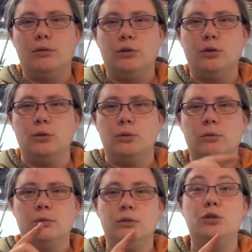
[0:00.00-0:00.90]
two
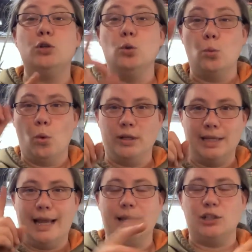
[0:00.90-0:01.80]
1
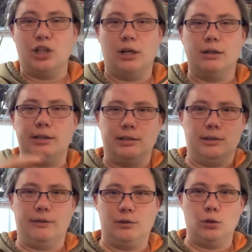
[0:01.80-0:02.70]
gallon jugs,
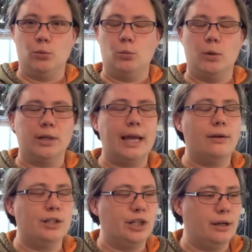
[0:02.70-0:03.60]
so 2 1
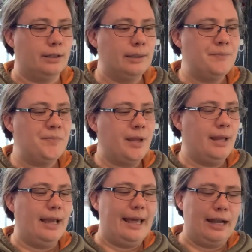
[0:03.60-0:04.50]
gallon jugs.
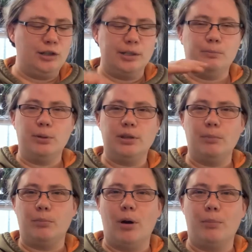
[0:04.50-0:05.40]
And I just put
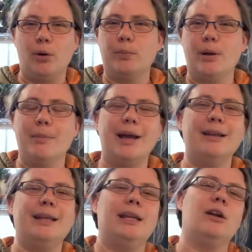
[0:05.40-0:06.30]
the appropriate
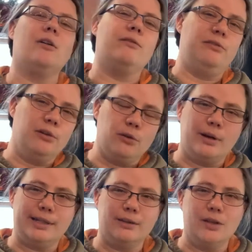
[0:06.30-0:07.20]
amount in here, fill the
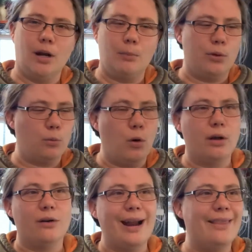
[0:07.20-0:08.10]
rest of it up with
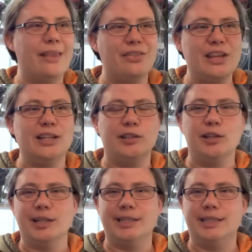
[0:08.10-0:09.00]
water, and then these
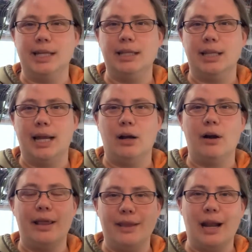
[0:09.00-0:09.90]
just sit there,
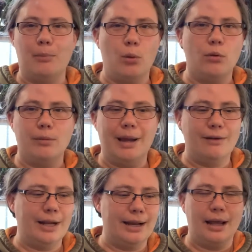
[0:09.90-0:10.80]
and then I pull them
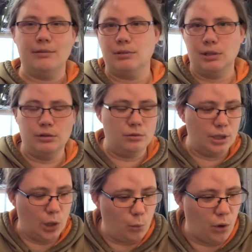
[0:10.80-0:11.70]
out and I,
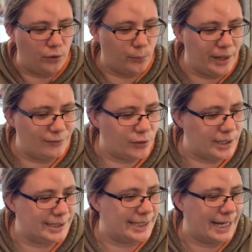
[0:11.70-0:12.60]
you know, water whatever
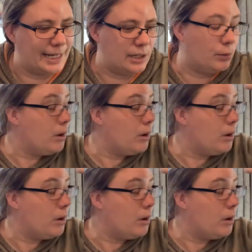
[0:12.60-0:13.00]
it is that I need to